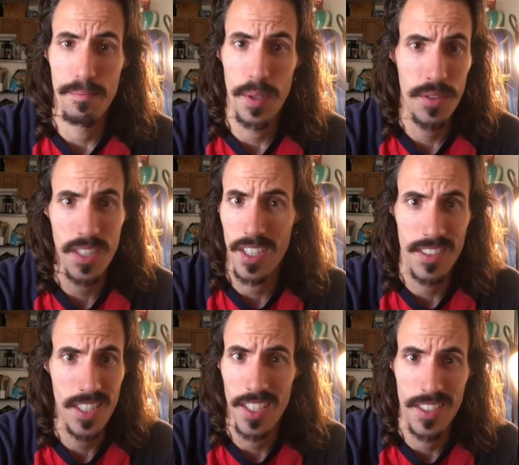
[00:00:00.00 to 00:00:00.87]
Bill
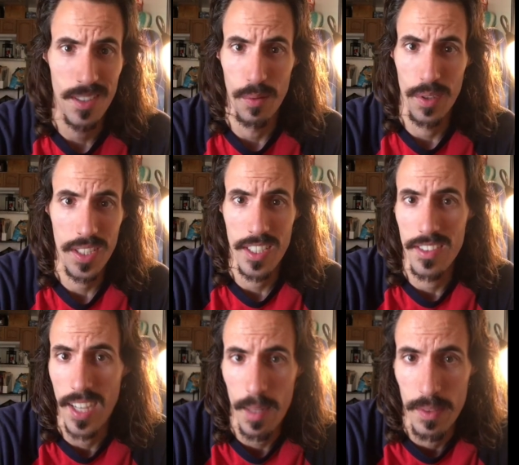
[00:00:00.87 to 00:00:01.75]
Skarsgård did a really
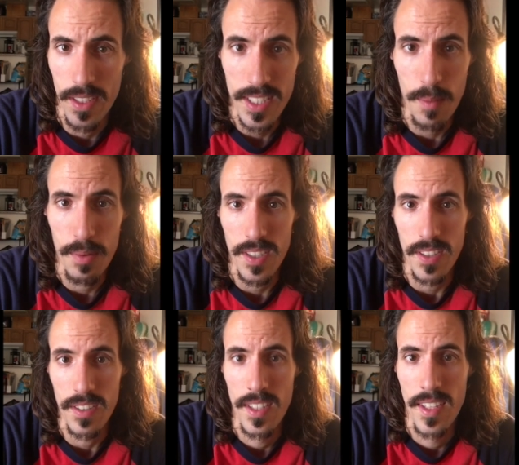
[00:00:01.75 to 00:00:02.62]
good job in this
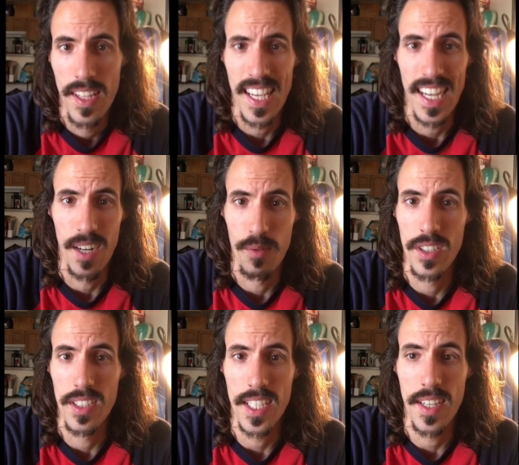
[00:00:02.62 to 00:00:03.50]
episode, and I
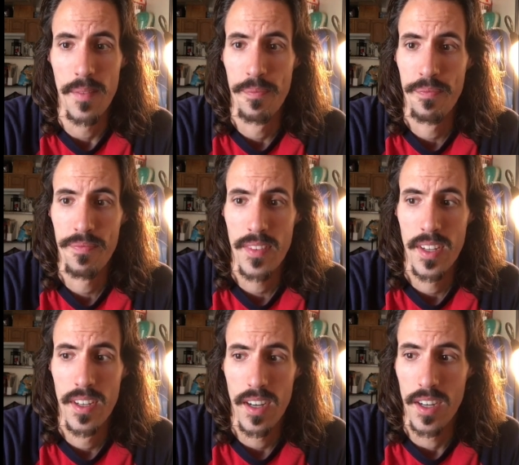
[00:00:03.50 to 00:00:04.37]
really
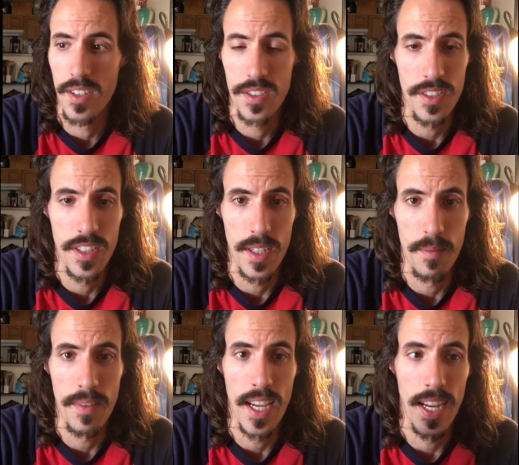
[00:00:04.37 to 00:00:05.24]
understood
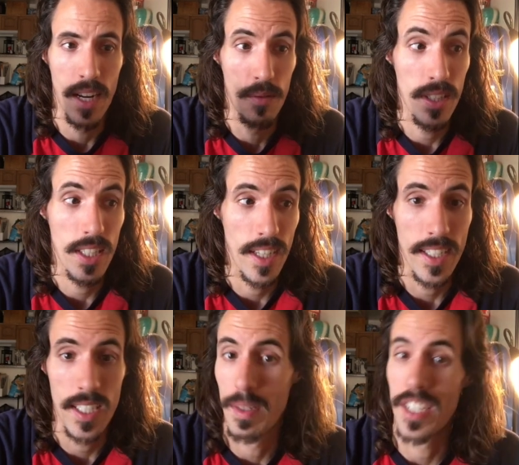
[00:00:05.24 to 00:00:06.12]
him, and I really
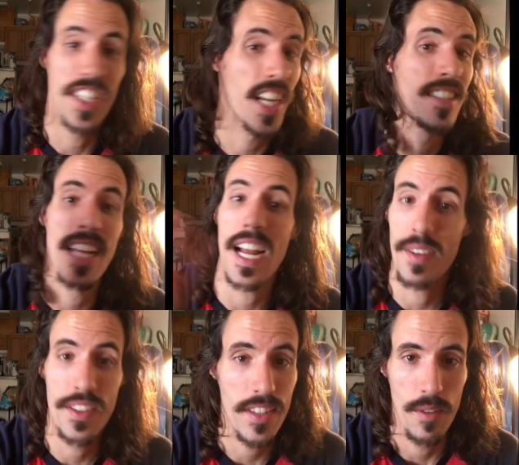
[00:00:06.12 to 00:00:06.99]
liked him. It changed
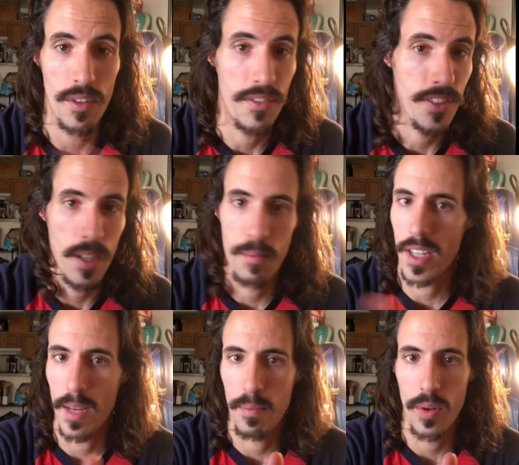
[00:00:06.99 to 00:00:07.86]
everything that we've seen up
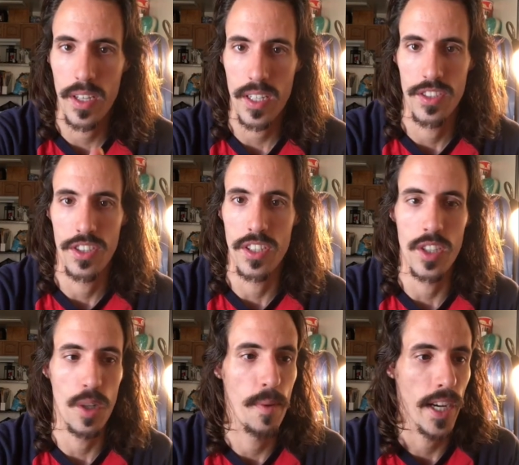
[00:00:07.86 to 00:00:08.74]
to that point, because you can
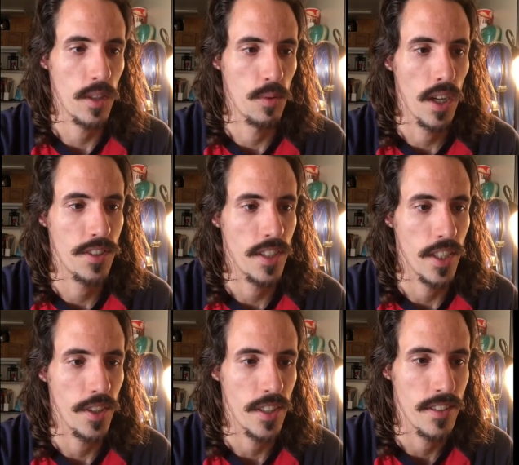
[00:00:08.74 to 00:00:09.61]
go back and watch it
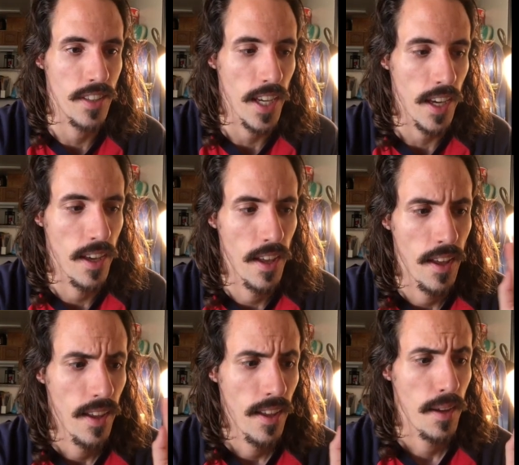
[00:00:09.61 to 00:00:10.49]
and you can say,
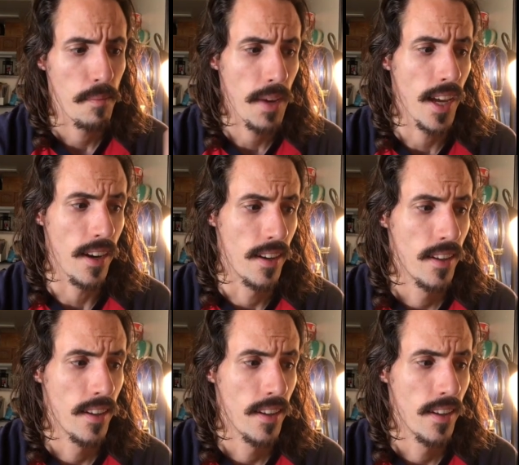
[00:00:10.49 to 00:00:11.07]
man,